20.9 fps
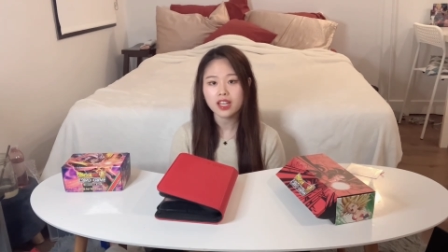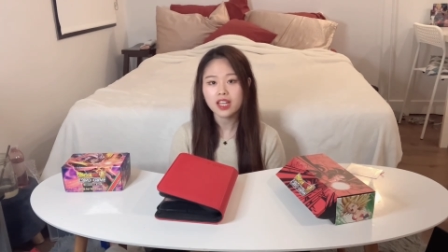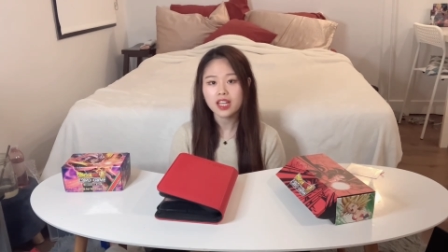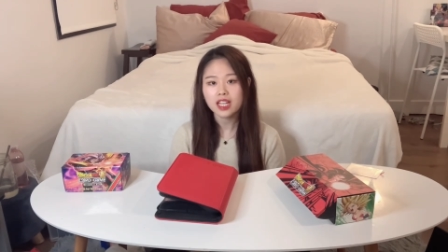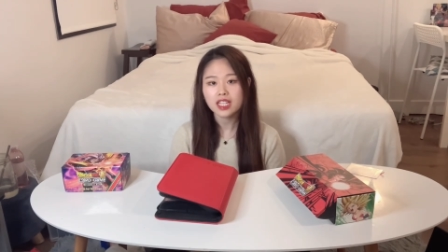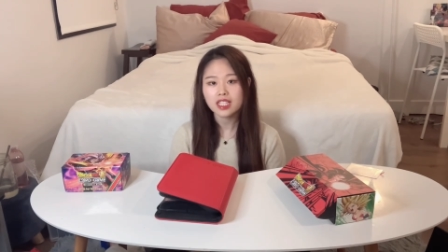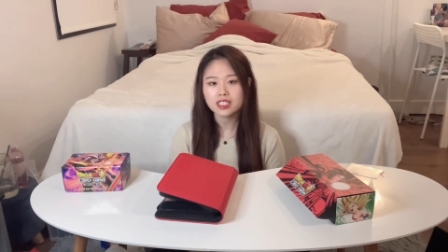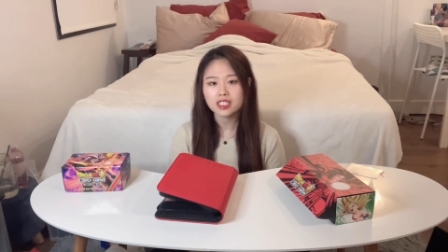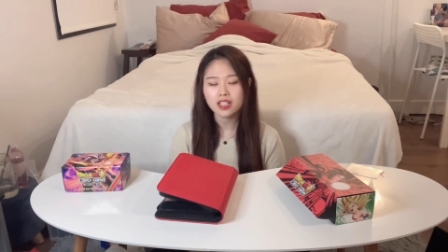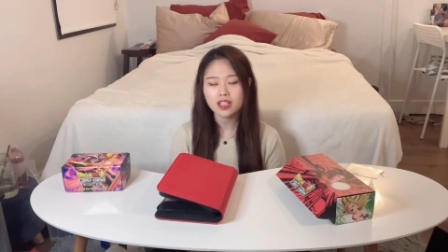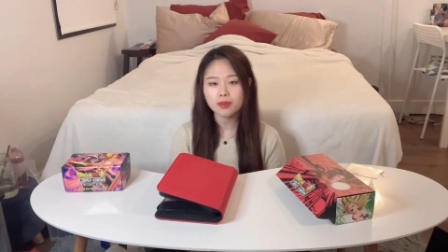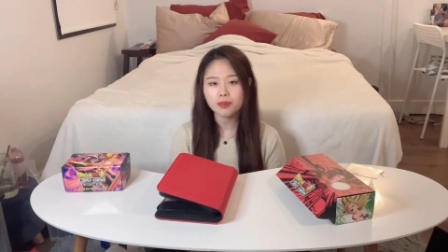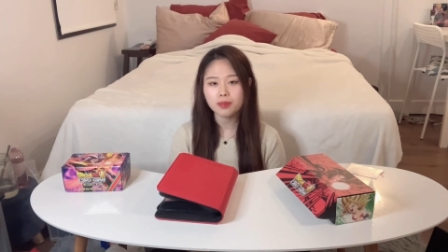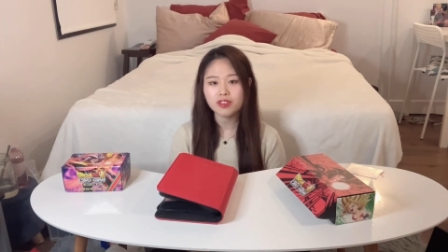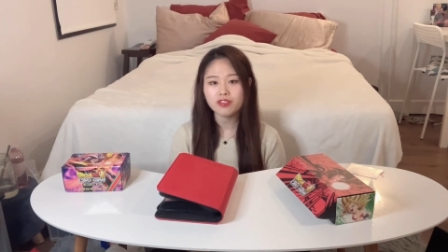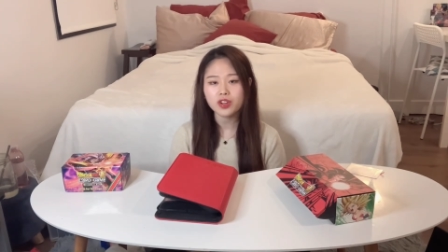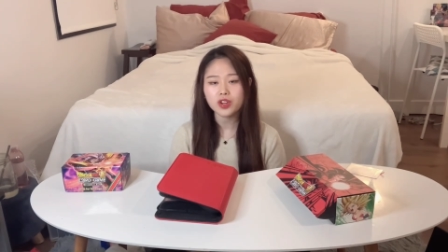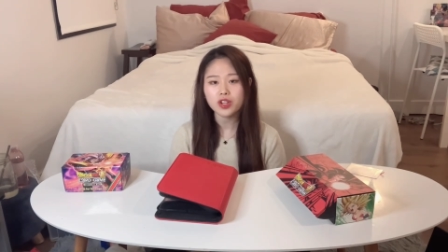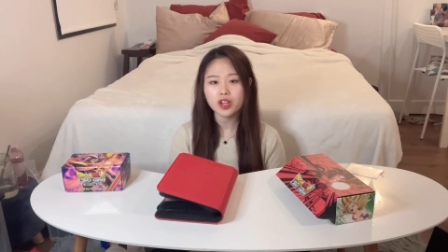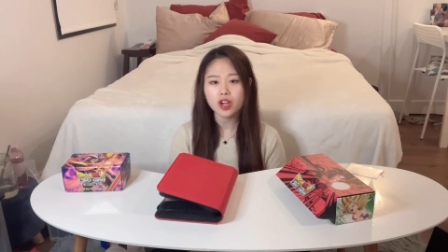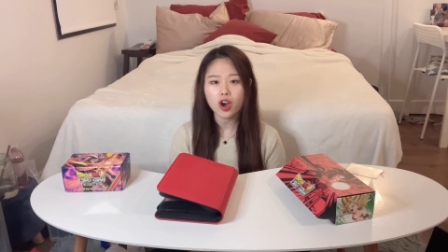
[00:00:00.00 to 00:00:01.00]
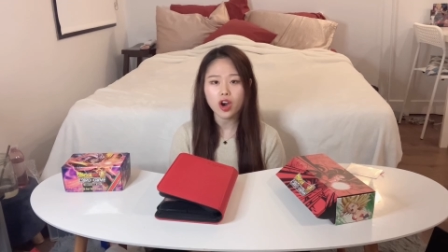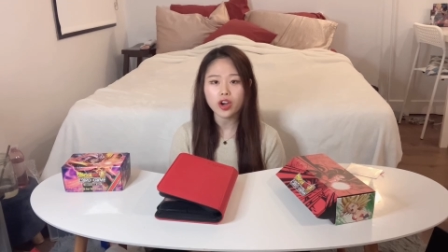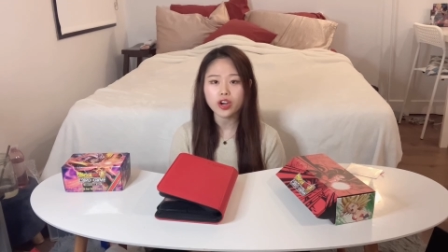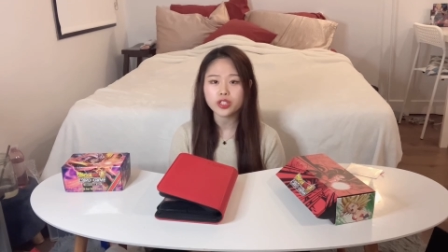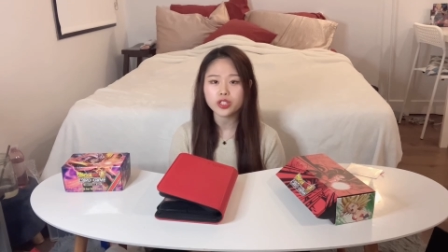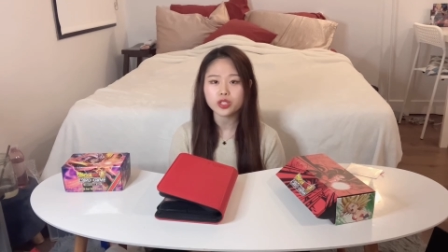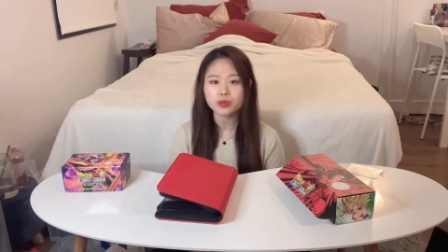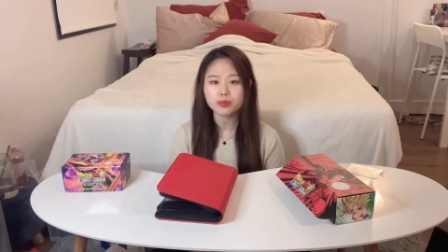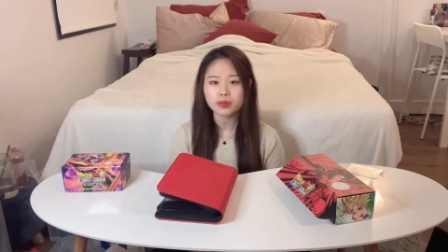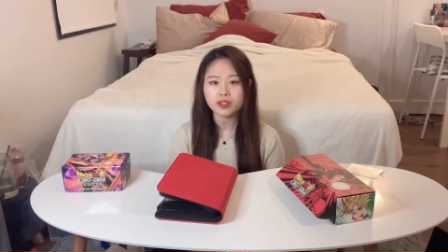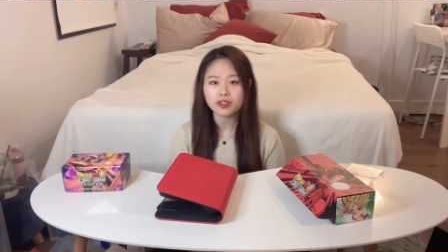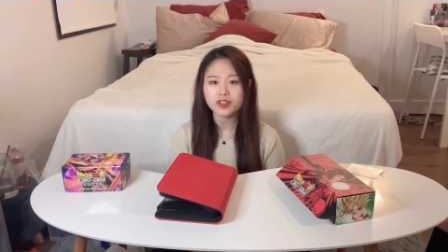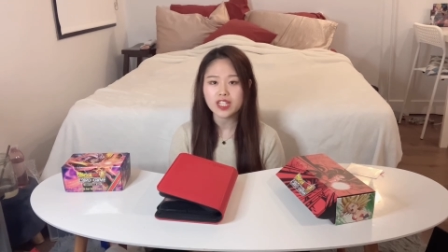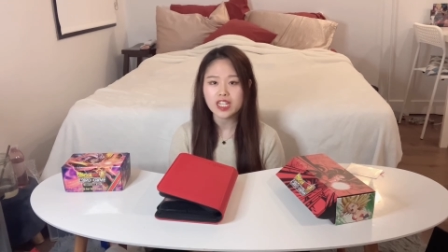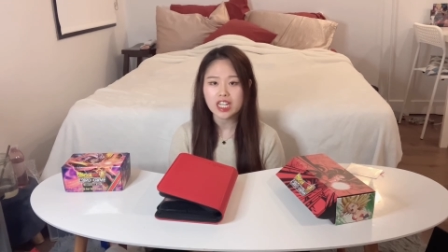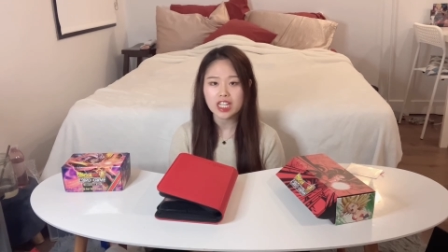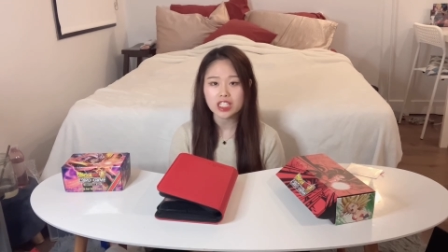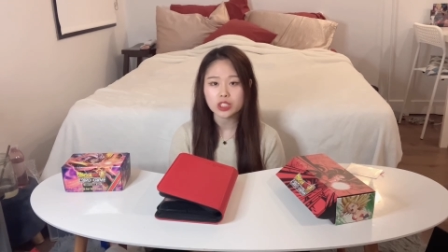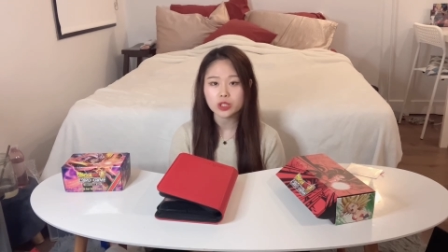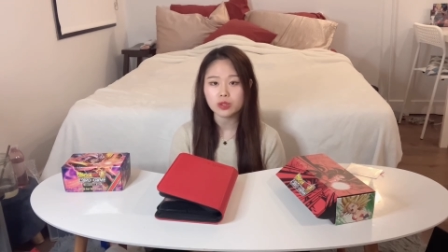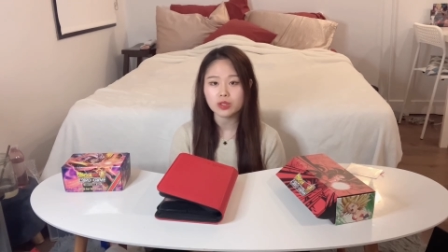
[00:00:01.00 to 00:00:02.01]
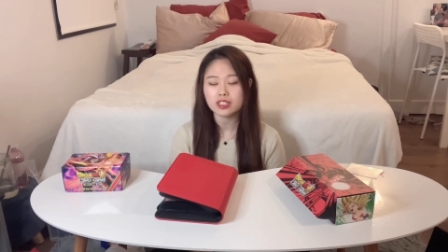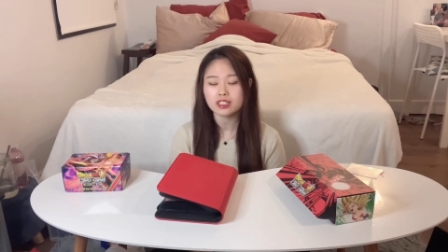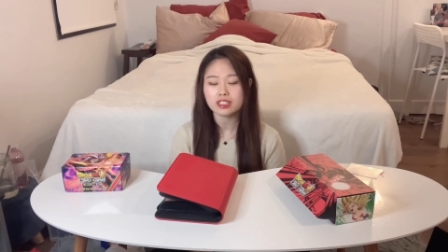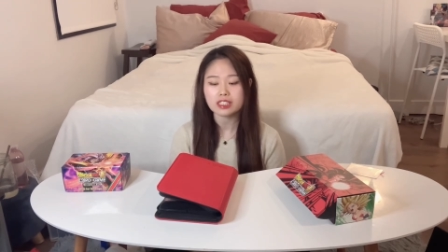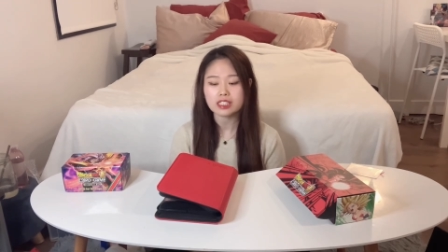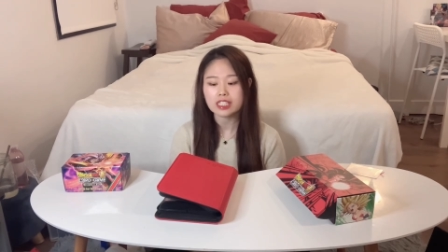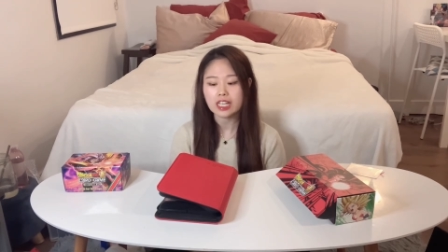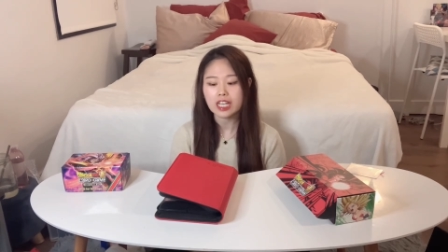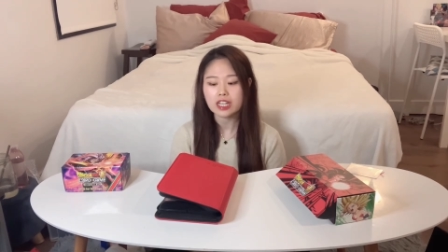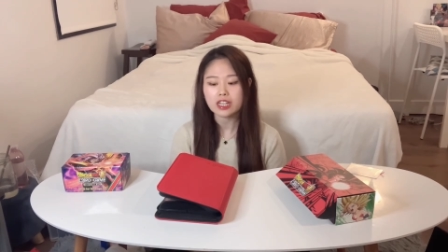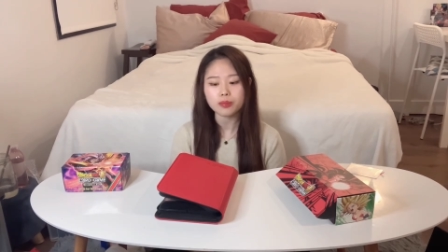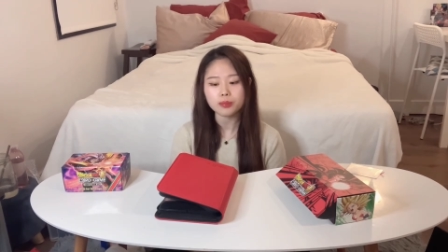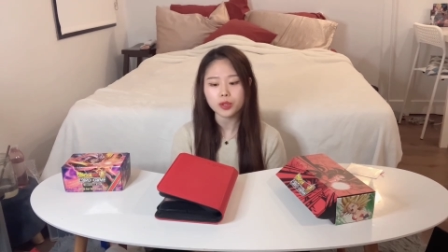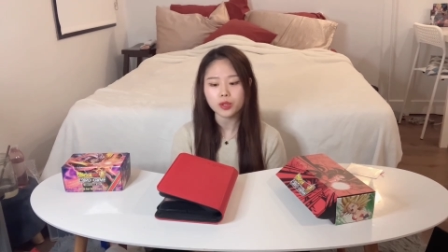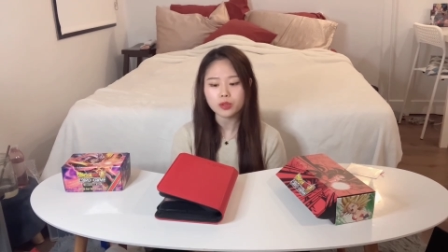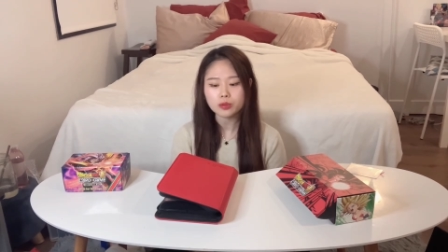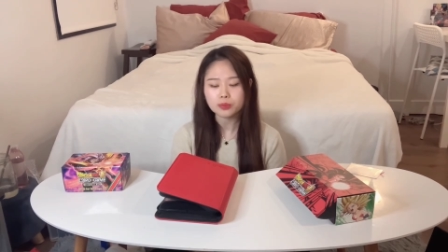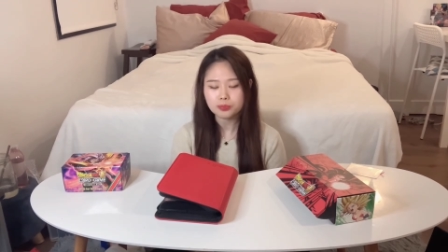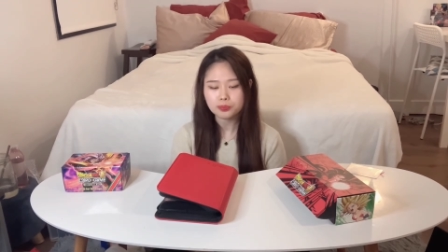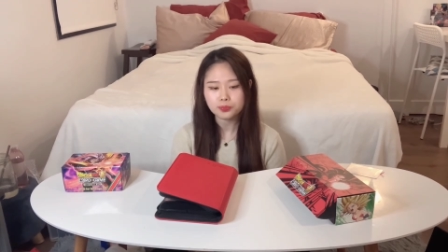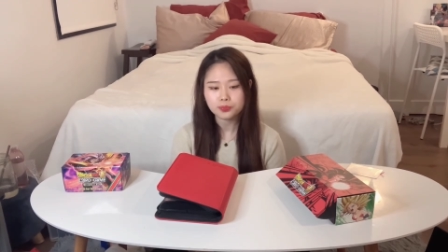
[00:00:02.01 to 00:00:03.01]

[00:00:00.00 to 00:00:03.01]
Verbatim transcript: it's gonna be very hard to be financially sustainable.